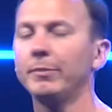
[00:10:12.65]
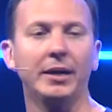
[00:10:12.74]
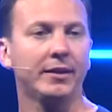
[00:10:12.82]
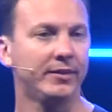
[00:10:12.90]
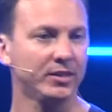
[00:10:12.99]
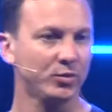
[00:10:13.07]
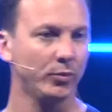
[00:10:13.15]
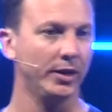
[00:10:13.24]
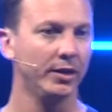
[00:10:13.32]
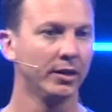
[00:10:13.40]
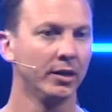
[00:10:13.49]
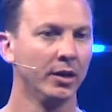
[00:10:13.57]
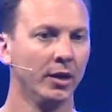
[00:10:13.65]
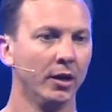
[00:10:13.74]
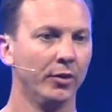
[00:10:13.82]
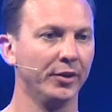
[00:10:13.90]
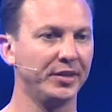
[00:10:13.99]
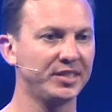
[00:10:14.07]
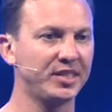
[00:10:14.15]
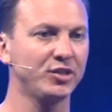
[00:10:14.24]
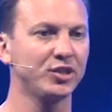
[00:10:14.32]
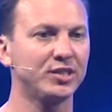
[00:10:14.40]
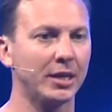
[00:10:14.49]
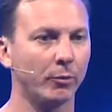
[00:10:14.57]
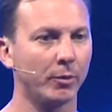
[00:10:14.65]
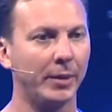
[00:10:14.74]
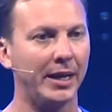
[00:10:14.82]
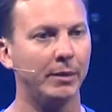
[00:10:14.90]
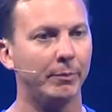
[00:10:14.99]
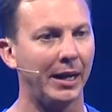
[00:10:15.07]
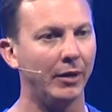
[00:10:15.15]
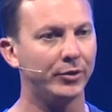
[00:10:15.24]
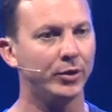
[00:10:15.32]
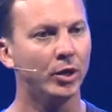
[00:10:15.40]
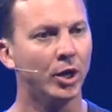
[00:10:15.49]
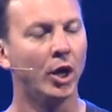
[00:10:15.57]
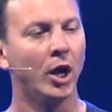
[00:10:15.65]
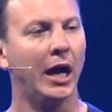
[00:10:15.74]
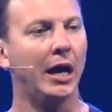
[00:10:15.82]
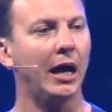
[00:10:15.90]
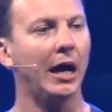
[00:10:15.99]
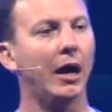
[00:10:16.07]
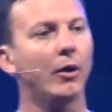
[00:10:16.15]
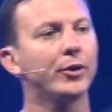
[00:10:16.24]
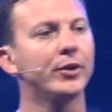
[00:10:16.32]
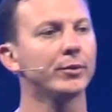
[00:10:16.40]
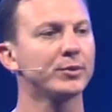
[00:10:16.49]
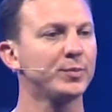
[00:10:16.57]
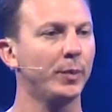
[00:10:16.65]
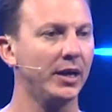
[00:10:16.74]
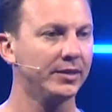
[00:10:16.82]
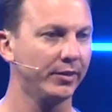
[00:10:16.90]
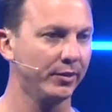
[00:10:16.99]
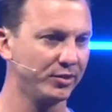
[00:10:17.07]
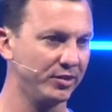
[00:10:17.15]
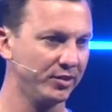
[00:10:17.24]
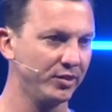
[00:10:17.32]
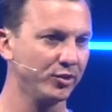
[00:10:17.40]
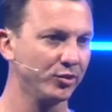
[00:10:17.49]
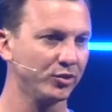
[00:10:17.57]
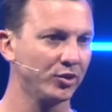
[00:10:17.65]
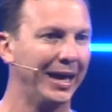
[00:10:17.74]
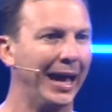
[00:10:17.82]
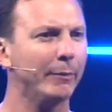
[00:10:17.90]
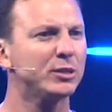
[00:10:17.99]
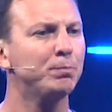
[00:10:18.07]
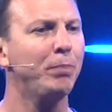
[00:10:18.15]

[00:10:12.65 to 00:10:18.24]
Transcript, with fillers: about it this way the decisions that were made about you, how, how are you going to respond to those decisions? How much